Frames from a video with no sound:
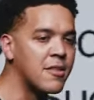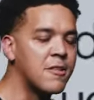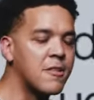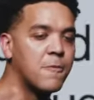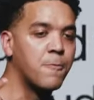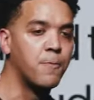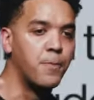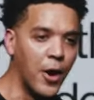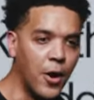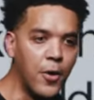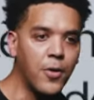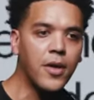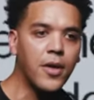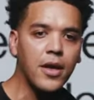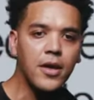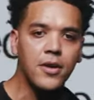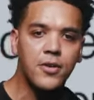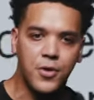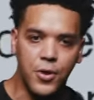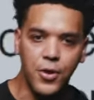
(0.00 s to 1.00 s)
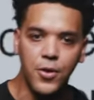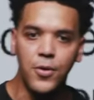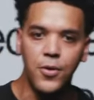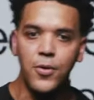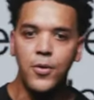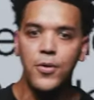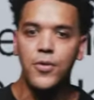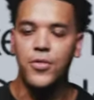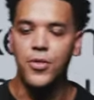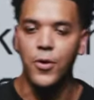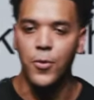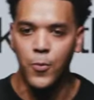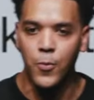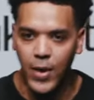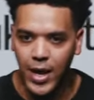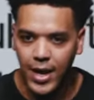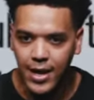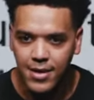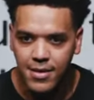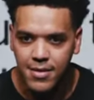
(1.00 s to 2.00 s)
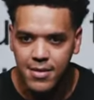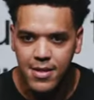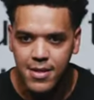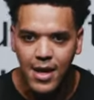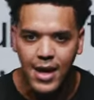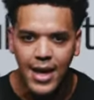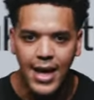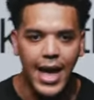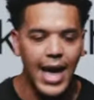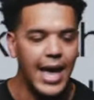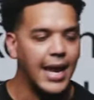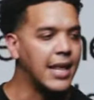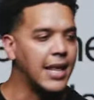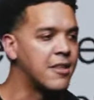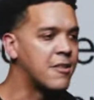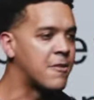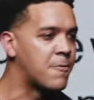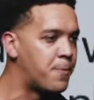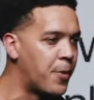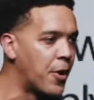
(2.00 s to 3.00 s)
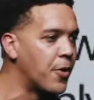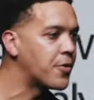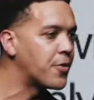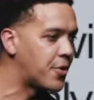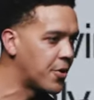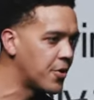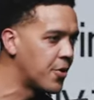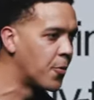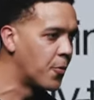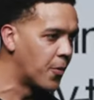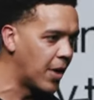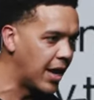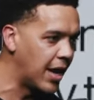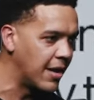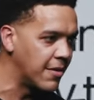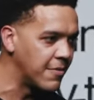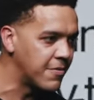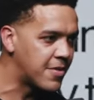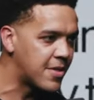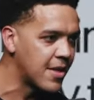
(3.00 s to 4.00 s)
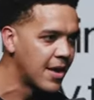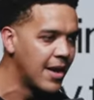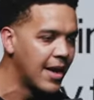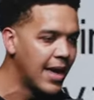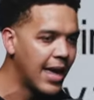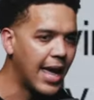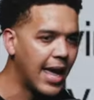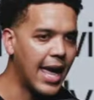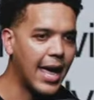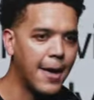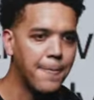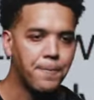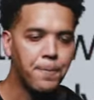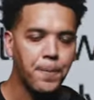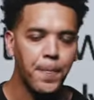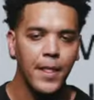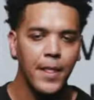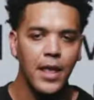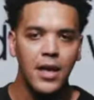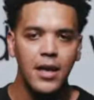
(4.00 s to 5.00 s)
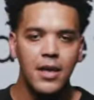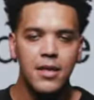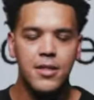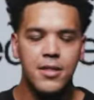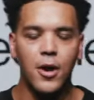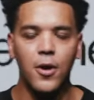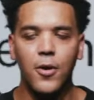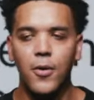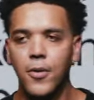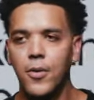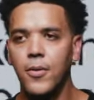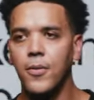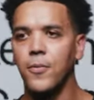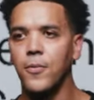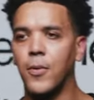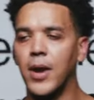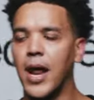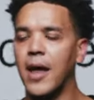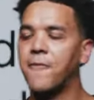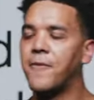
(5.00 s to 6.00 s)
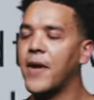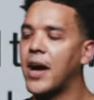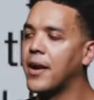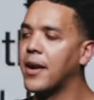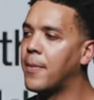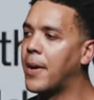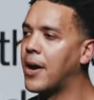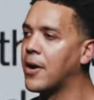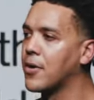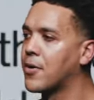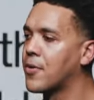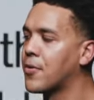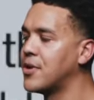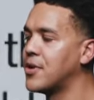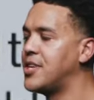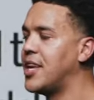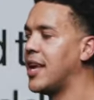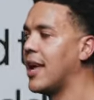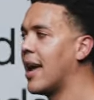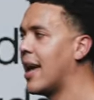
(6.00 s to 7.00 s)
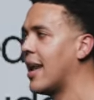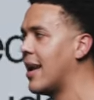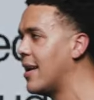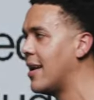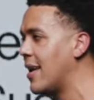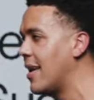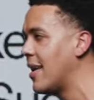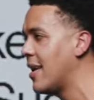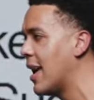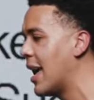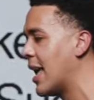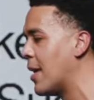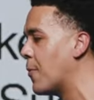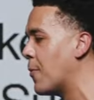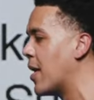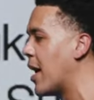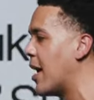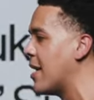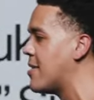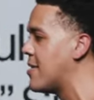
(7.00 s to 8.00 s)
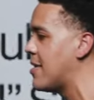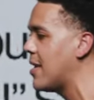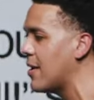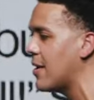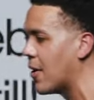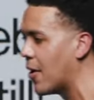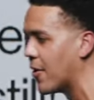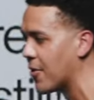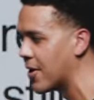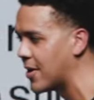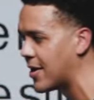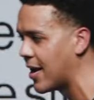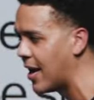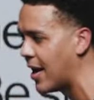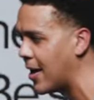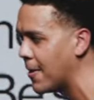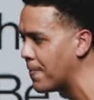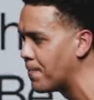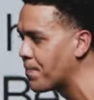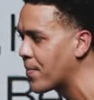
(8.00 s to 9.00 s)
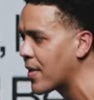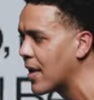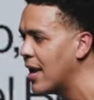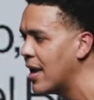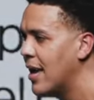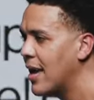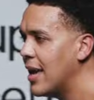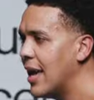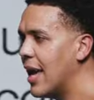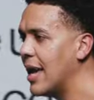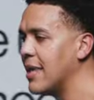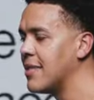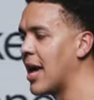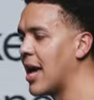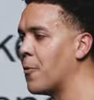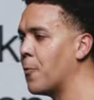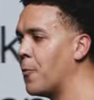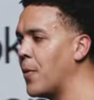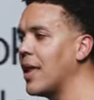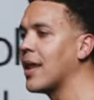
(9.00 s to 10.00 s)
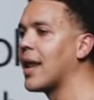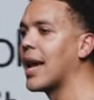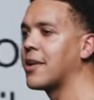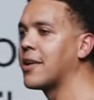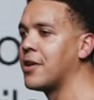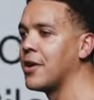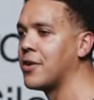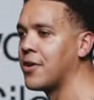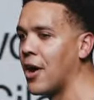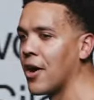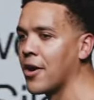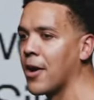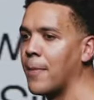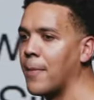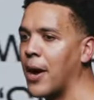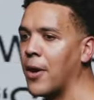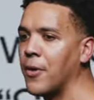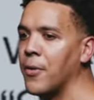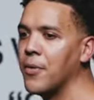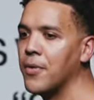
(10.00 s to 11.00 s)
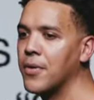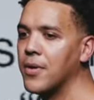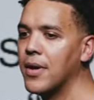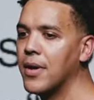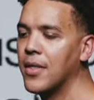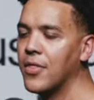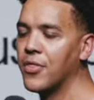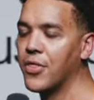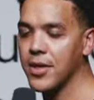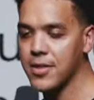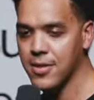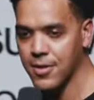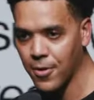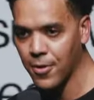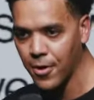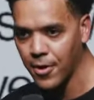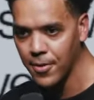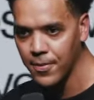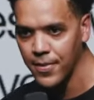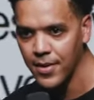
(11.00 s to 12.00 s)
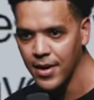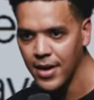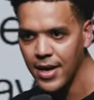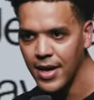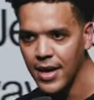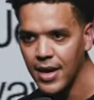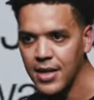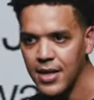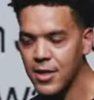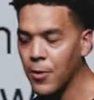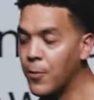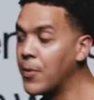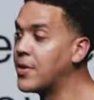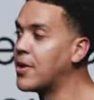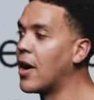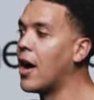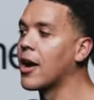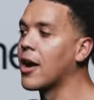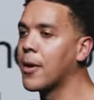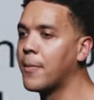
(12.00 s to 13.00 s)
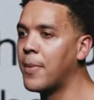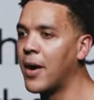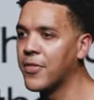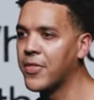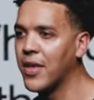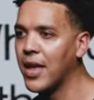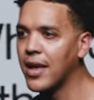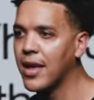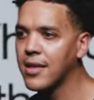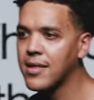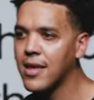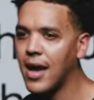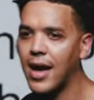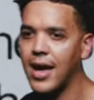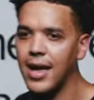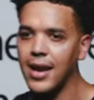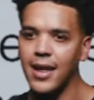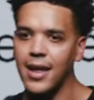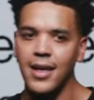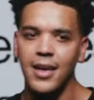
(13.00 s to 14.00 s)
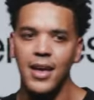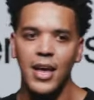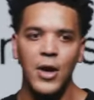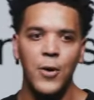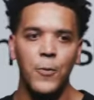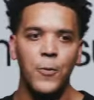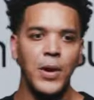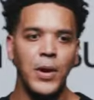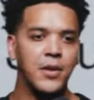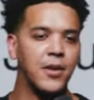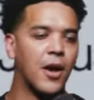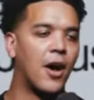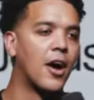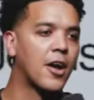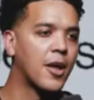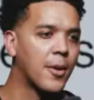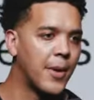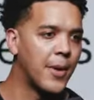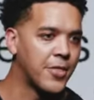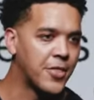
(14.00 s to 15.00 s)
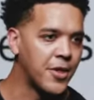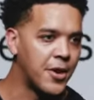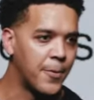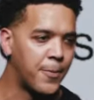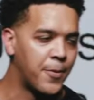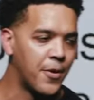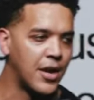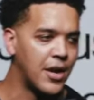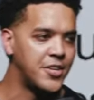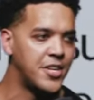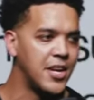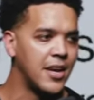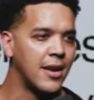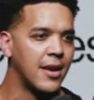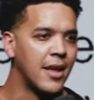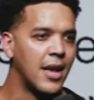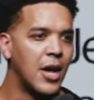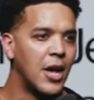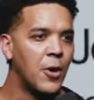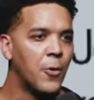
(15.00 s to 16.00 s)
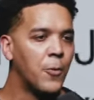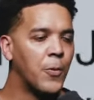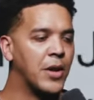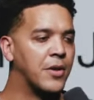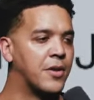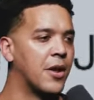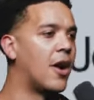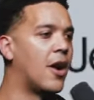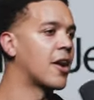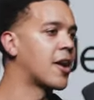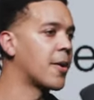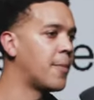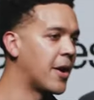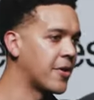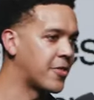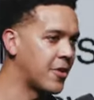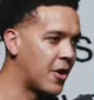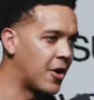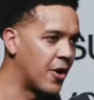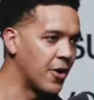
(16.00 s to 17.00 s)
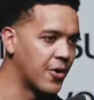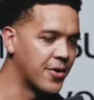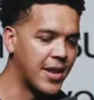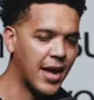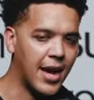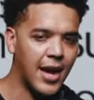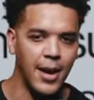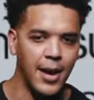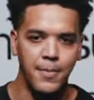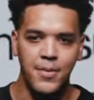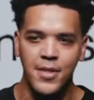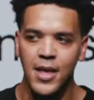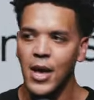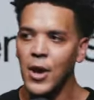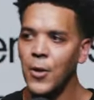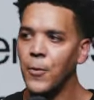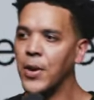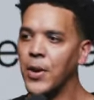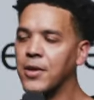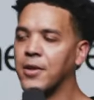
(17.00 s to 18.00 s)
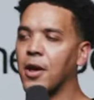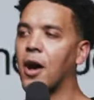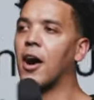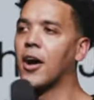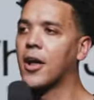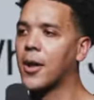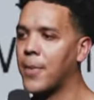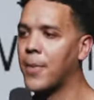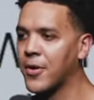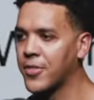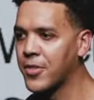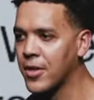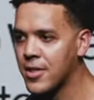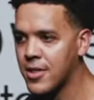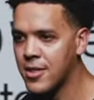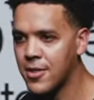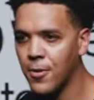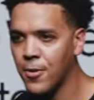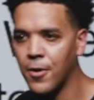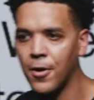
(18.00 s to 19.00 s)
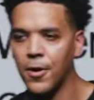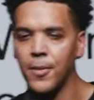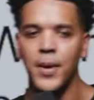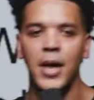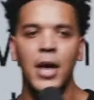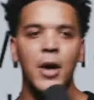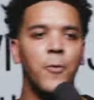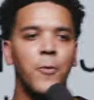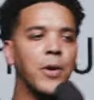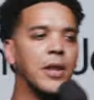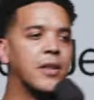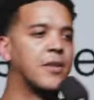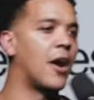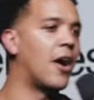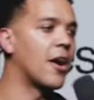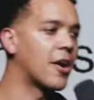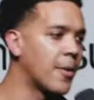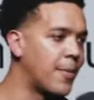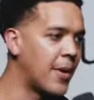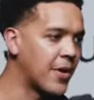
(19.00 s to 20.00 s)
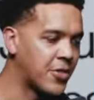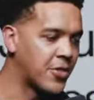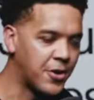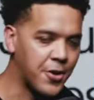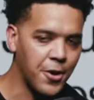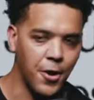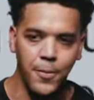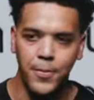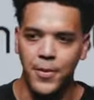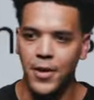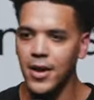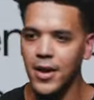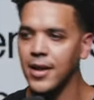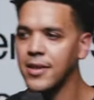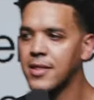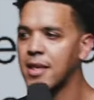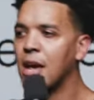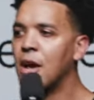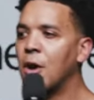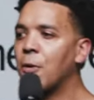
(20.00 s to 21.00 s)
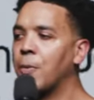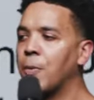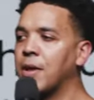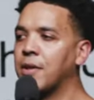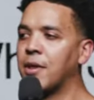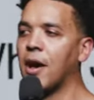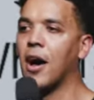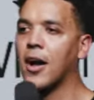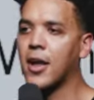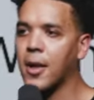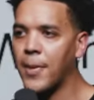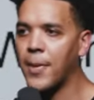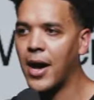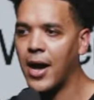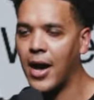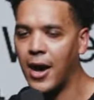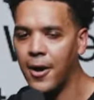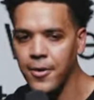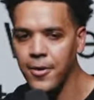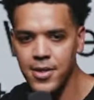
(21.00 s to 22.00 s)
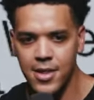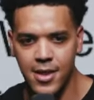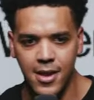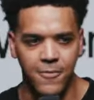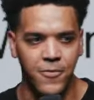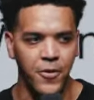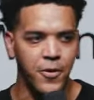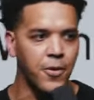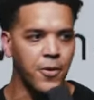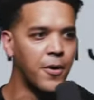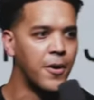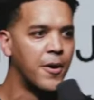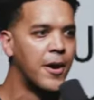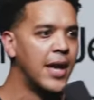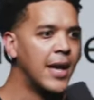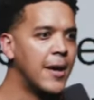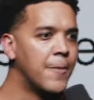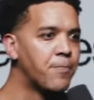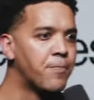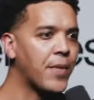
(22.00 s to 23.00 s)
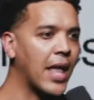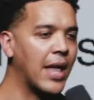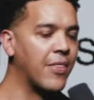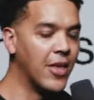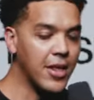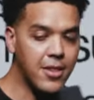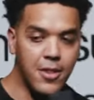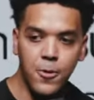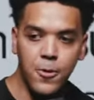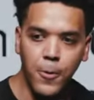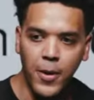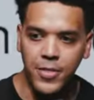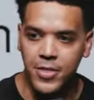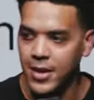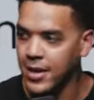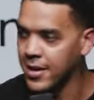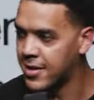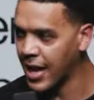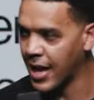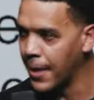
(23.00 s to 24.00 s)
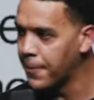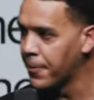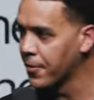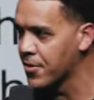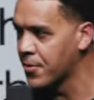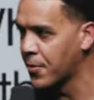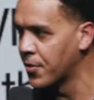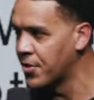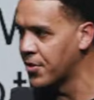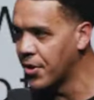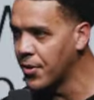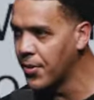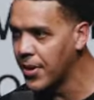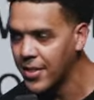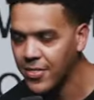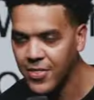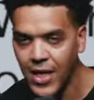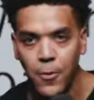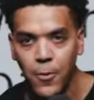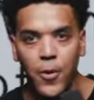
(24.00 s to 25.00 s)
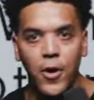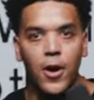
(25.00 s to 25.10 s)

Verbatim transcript: spoke to the winds and he spoke to the waves. So, what I found about Christianity and what I see all the time is that we like to talk about the storm, so we talk about the anxiety, we talk about the depression, we talk about the hard times, we talk about the storm, we talk about the turbulence, we talk about how it's difficult. And this is what the disciples were doing. They